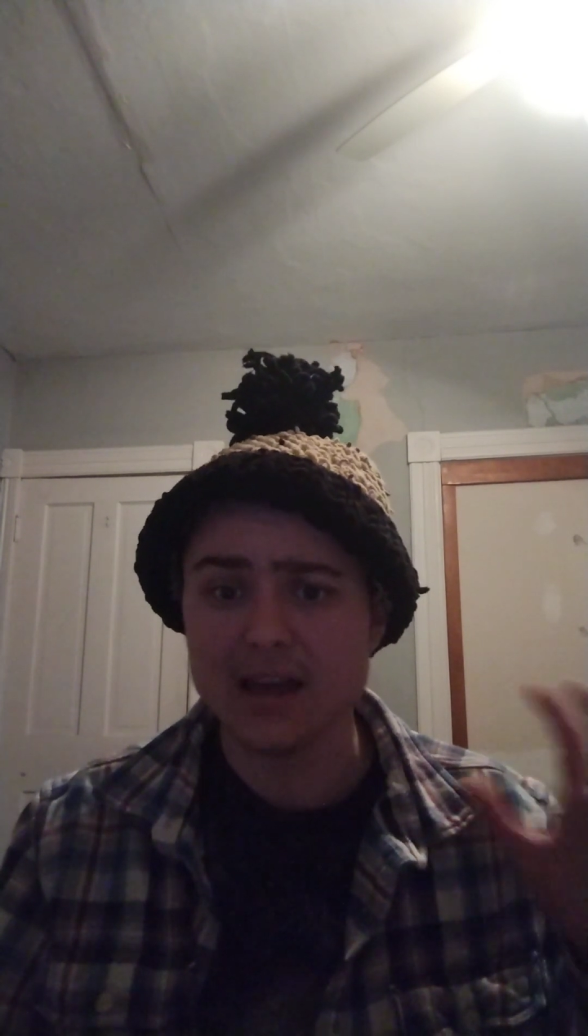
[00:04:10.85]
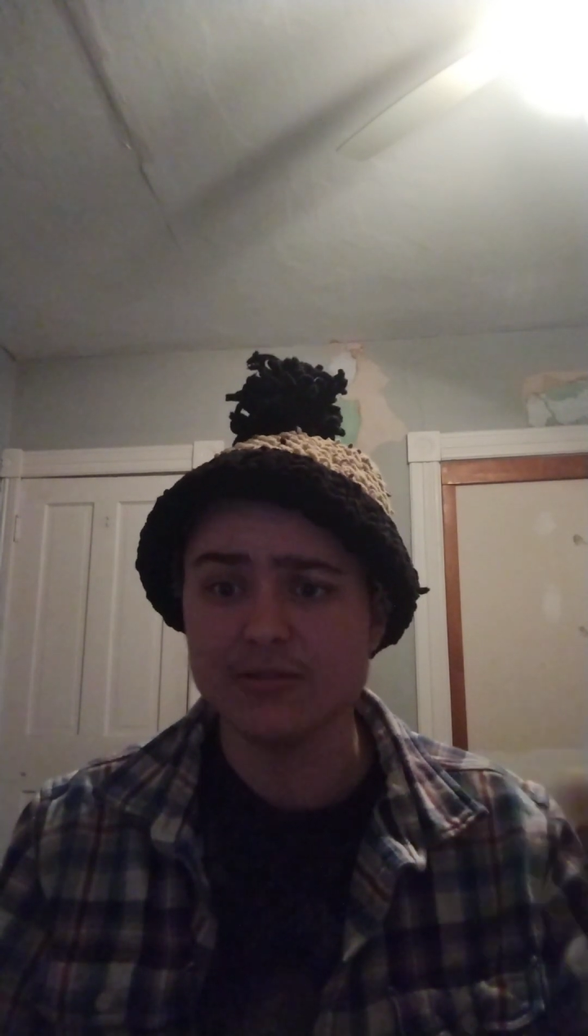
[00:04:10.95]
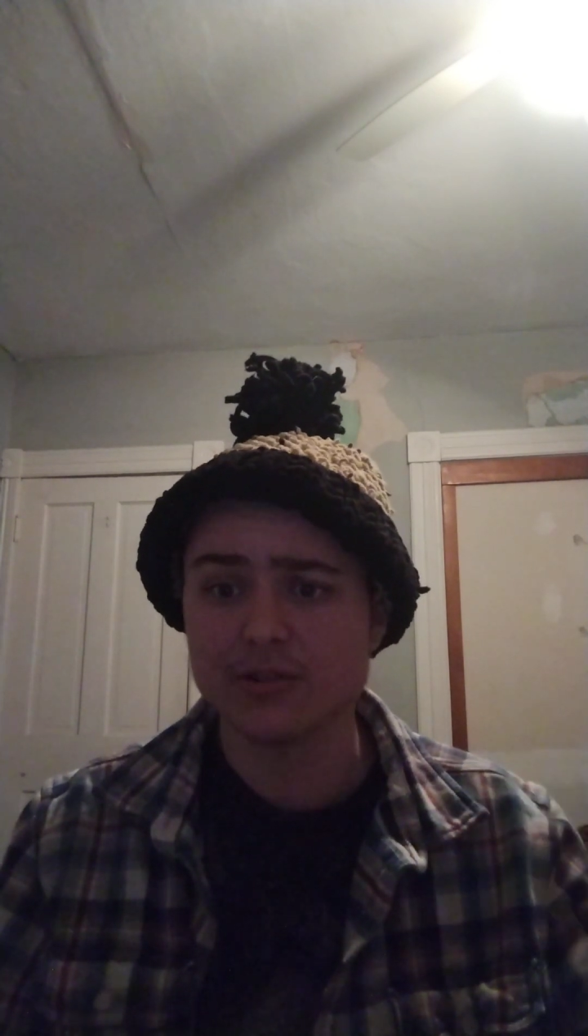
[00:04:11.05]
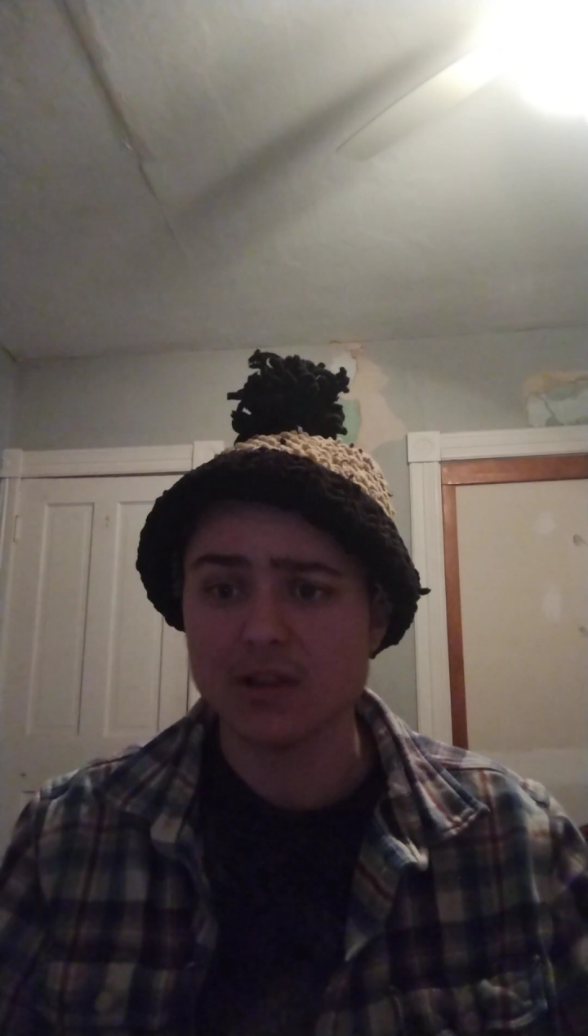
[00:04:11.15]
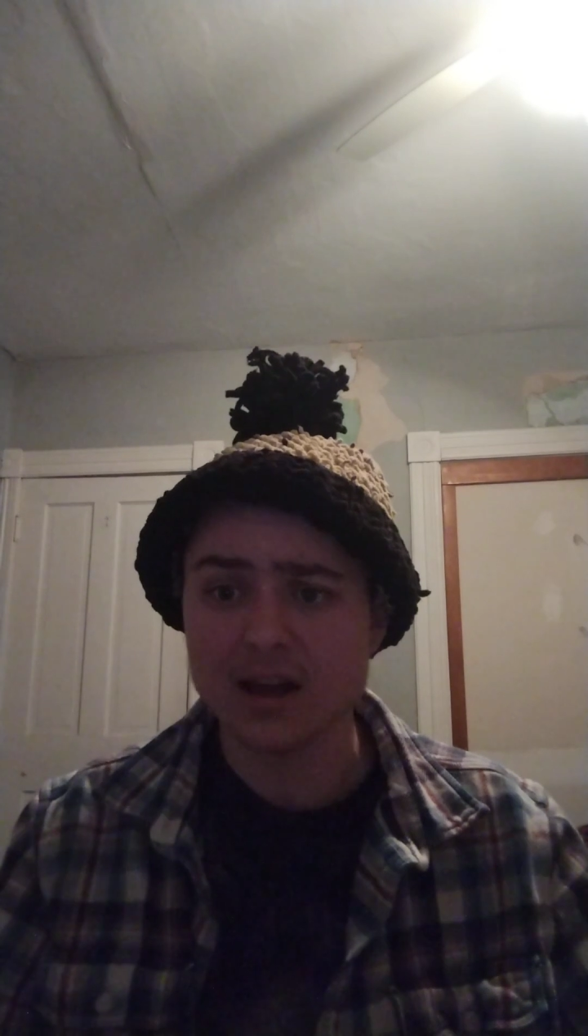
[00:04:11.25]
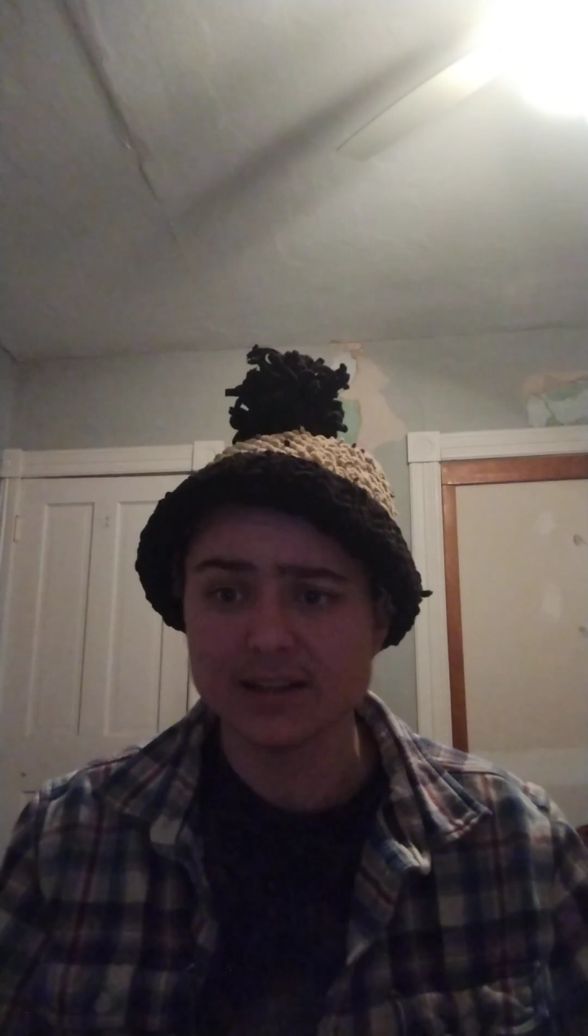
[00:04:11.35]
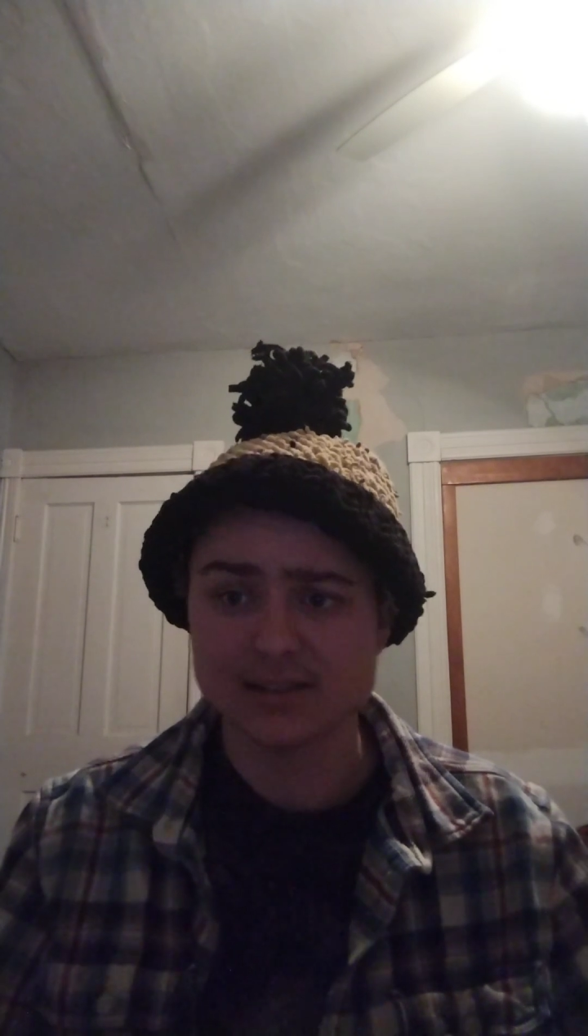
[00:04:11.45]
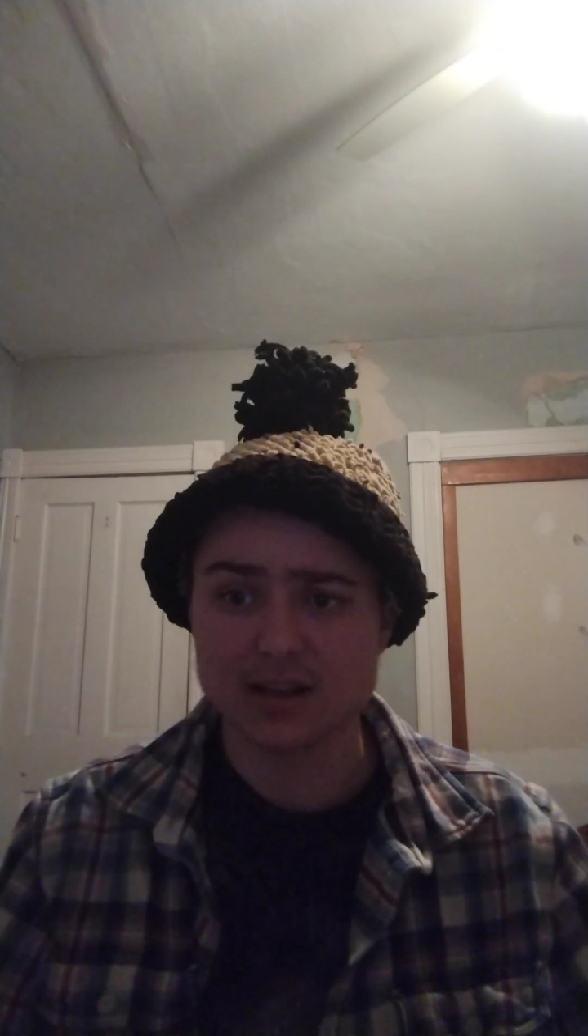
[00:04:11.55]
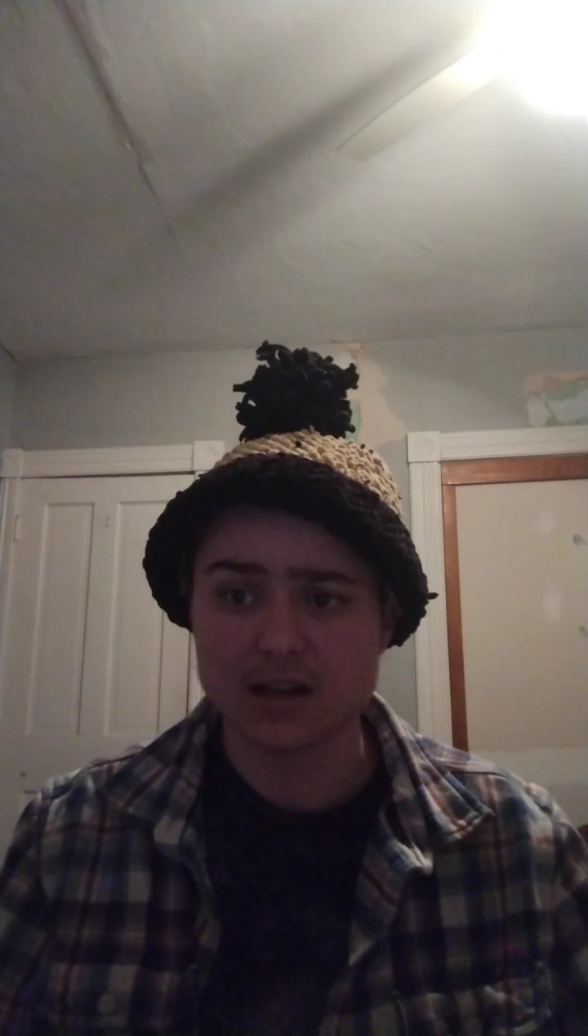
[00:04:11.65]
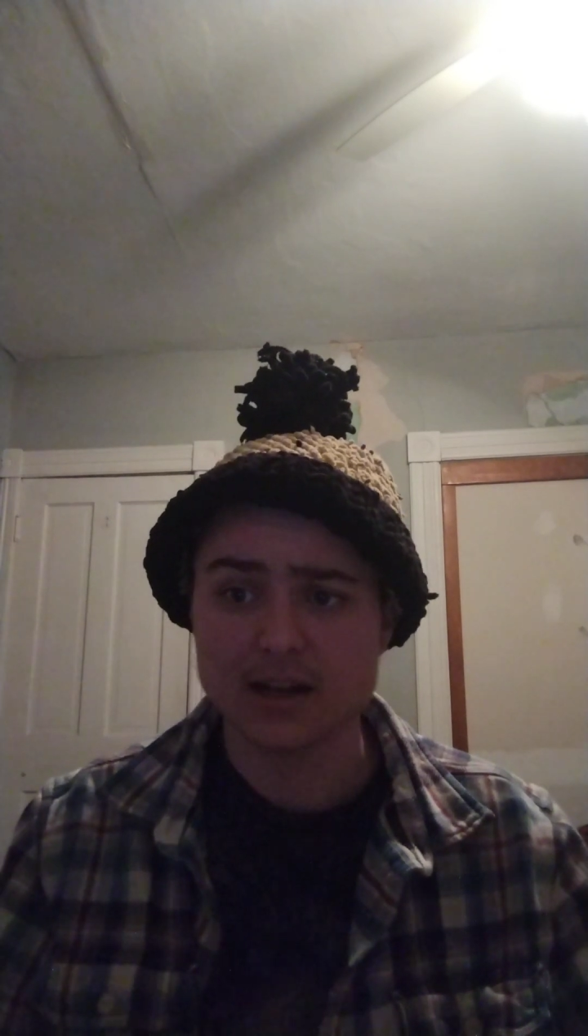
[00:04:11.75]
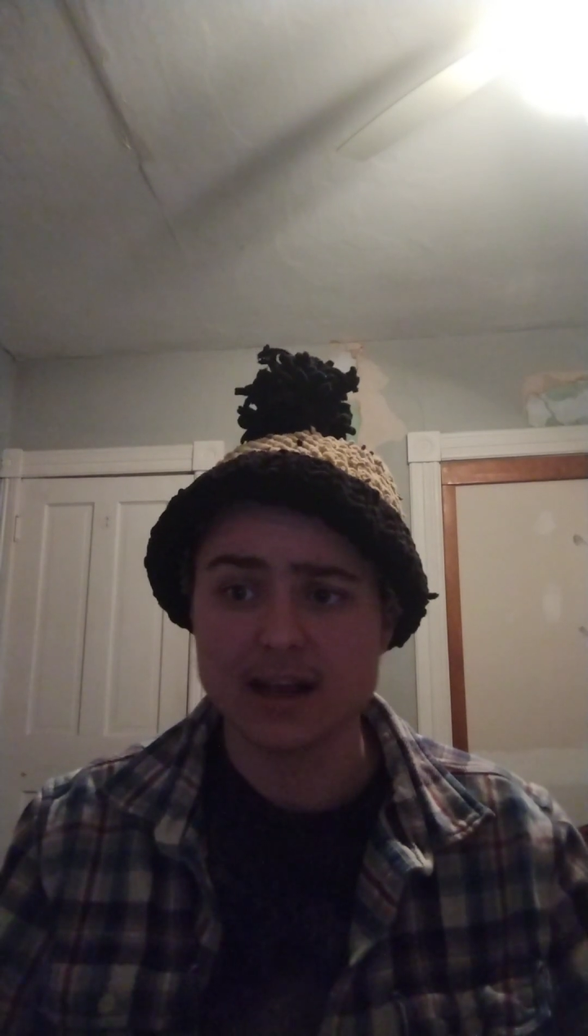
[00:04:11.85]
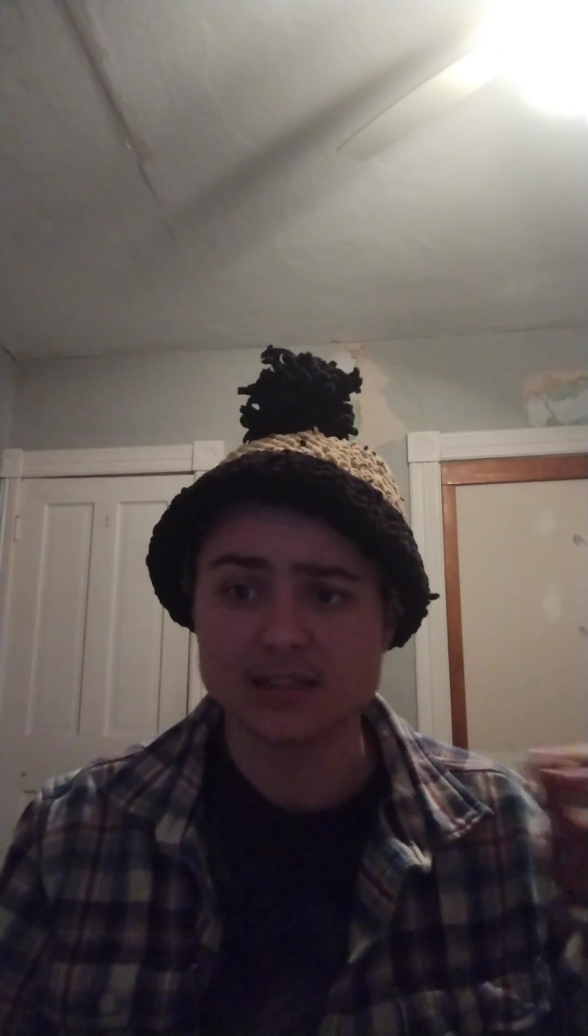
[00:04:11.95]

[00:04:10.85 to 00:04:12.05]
and reliance on